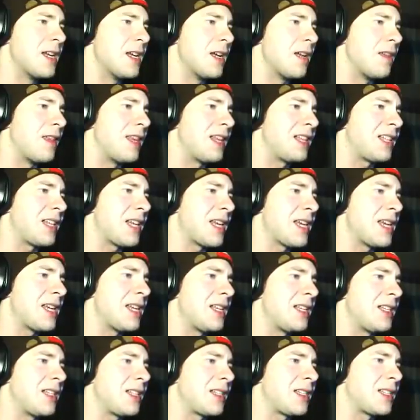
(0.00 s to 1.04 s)
This
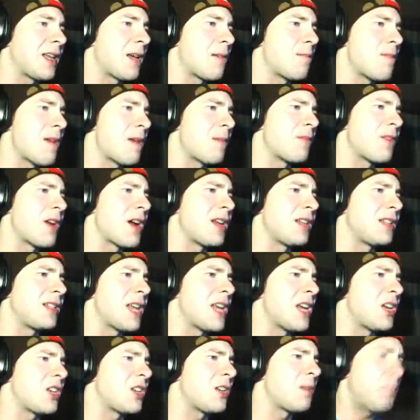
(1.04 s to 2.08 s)
is some
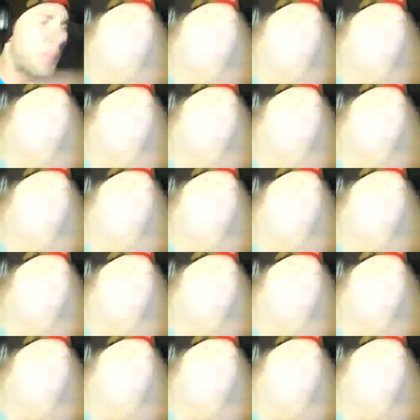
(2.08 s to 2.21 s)
memorization,